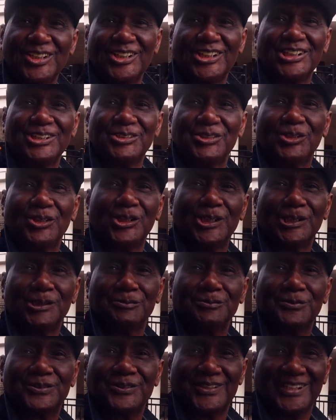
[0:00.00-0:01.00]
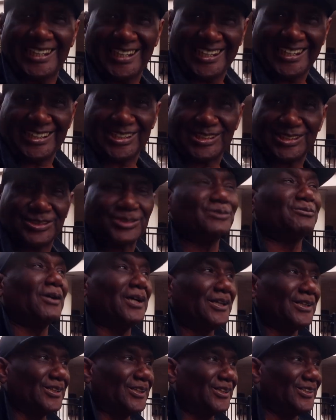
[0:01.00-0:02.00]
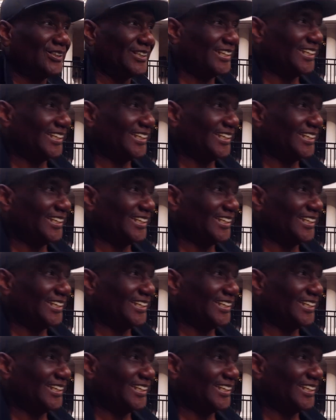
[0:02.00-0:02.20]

going home today. Tomorrow.